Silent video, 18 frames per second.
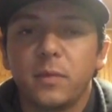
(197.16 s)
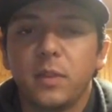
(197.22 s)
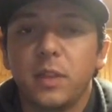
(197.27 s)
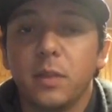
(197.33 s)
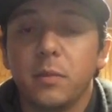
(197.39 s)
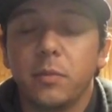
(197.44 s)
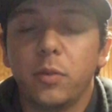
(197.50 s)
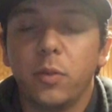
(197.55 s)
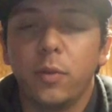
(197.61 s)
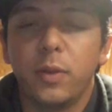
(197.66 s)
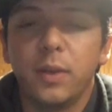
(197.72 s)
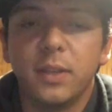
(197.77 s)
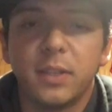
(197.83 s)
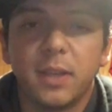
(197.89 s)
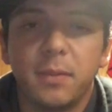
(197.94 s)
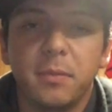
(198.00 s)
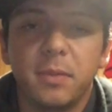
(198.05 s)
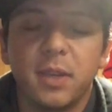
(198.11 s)
The
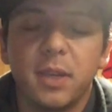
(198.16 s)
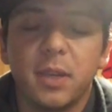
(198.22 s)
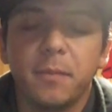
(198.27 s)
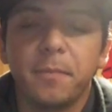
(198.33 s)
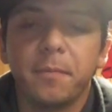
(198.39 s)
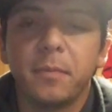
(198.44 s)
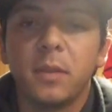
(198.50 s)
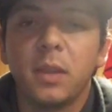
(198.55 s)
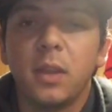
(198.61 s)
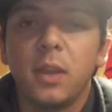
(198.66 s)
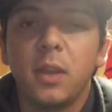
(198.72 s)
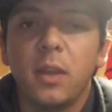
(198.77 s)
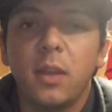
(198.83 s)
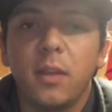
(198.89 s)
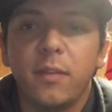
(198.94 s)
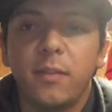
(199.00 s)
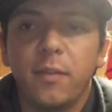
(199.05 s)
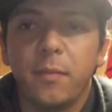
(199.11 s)
employees,
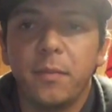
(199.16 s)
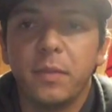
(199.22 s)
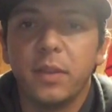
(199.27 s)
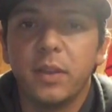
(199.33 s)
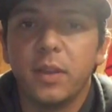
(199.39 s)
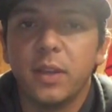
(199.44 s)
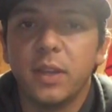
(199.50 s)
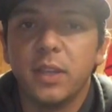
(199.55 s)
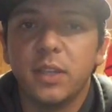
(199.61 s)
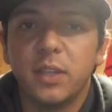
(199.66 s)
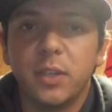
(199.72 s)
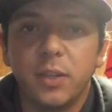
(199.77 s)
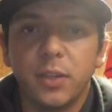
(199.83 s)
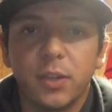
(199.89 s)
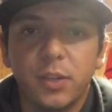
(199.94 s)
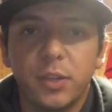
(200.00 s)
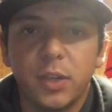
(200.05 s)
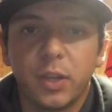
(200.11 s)
from the
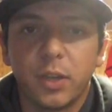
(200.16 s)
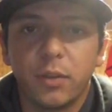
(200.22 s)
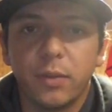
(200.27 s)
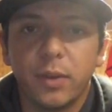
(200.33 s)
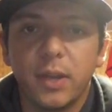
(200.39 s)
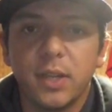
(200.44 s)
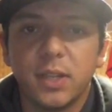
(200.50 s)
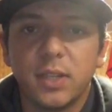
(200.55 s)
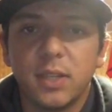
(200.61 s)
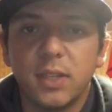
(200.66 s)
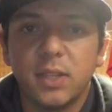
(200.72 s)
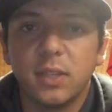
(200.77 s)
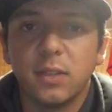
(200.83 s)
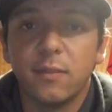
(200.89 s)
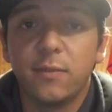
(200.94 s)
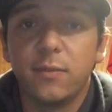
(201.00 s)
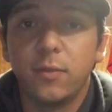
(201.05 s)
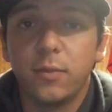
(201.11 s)
interior decorations,
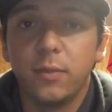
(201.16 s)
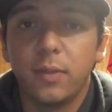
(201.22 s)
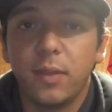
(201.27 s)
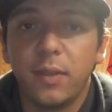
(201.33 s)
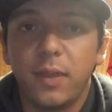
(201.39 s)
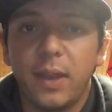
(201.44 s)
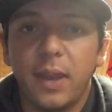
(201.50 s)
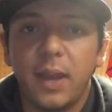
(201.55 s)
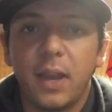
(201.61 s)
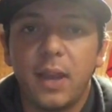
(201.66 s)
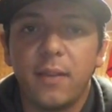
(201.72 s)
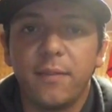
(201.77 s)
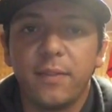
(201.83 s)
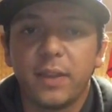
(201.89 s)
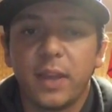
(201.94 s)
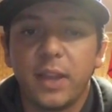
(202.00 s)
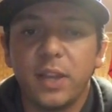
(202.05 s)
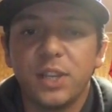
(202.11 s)
the food that they
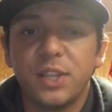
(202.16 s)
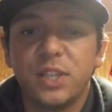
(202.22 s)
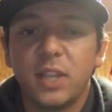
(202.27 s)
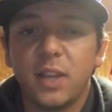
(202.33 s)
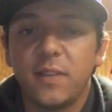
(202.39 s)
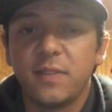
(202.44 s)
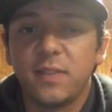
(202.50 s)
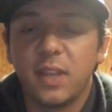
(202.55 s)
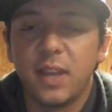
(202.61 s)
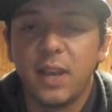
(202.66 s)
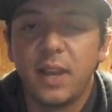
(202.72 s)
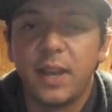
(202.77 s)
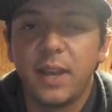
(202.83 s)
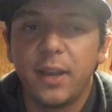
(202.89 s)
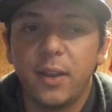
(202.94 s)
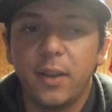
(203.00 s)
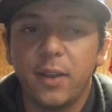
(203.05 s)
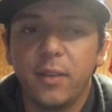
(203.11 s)
have, the kind of chefs they
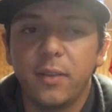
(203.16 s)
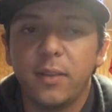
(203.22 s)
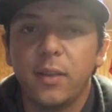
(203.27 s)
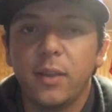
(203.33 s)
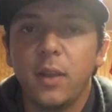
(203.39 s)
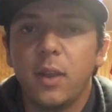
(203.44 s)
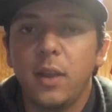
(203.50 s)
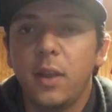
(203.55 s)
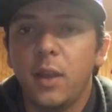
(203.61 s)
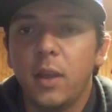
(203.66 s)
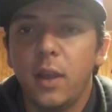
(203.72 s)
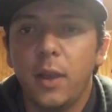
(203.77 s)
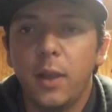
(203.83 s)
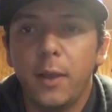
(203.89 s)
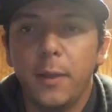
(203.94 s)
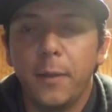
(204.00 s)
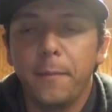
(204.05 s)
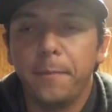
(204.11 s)
hired,
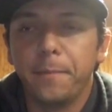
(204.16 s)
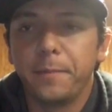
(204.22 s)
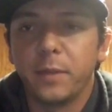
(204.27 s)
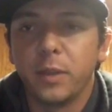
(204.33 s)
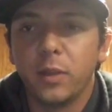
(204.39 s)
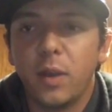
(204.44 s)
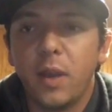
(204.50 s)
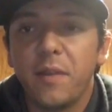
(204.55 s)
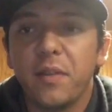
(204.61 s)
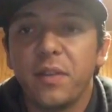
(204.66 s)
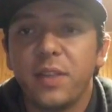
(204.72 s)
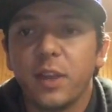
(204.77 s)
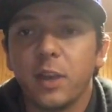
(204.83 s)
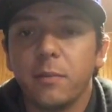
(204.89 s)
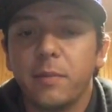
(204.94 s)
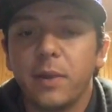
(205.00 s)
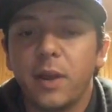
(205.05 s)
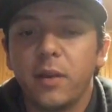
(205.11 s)

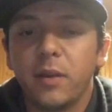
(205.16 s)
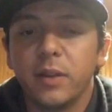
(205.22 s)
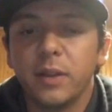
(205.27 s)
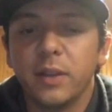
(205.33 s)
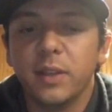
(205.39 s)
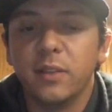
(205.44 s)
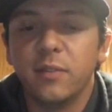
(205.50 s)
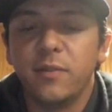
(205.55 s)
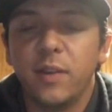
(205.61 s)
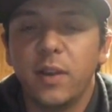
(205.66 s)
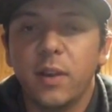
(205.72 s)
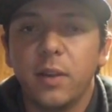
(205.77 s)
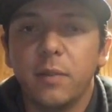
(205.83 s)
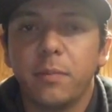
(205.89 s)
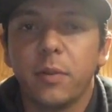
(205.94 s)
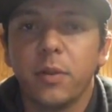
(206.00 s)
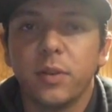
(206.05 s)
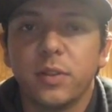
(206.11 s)
everything about it is
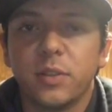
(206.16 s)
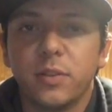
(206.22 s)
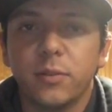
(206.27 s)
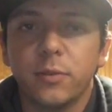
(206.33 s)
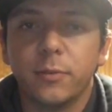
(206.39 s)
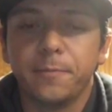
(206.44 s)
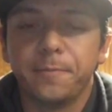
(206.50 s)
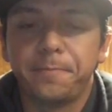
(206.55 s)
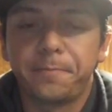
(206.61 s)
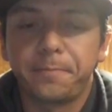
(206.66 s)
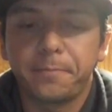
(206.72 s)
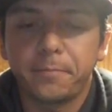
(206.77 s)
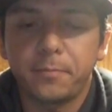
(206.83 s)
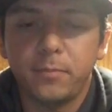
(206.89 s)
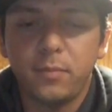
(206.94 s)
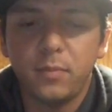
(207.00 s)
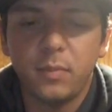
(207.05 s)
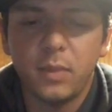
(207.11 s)
very personal,
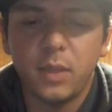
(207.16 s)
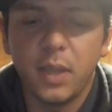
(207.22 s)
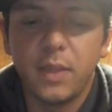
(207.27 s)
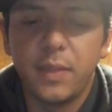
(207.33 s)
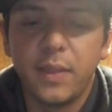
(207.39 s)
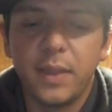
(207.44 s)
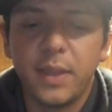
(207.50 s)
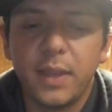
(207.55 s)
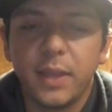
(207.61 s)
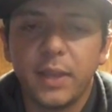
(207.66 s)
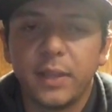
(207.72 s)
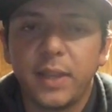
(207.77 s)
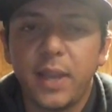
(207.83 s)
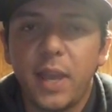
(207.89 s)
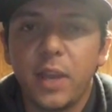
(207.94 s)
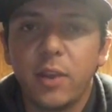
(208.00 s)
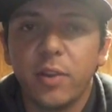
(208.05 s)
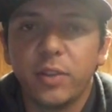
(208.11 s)
and they
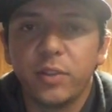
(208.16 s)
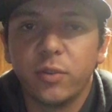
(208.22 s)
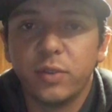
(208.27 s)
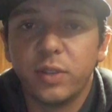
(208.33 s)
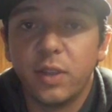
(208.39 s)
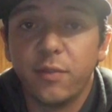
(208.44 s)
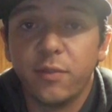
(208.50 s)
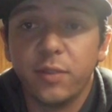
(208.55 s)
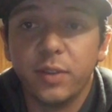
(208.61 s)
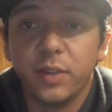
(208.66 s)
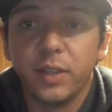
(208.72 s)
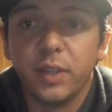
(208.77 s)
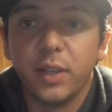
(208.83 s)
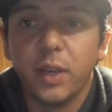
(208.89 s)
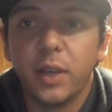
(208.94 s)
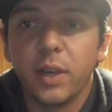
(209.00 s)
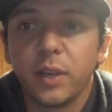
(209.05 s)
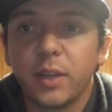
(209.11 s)
cater it towards
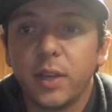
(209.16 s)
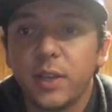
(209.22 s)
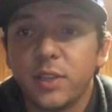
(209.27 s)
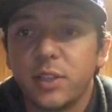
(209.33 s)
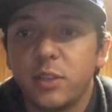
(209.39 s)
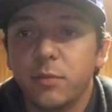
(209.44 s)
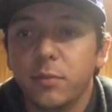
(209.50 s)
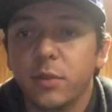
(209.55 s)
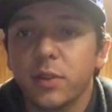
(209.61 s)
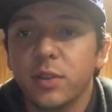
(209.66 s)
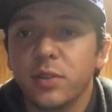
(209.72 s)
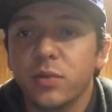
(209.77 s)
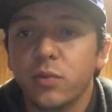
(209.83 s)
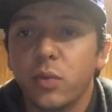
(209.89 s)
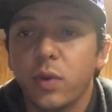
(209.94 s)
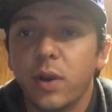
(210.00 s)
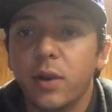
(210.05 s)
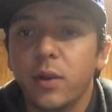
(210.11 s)
every customer as
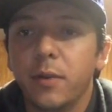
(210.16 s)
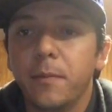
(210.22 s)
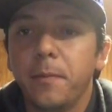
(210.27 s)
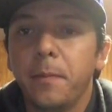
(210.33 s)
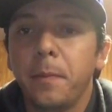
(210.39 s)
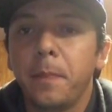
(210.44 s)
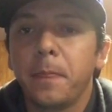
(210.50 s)
well.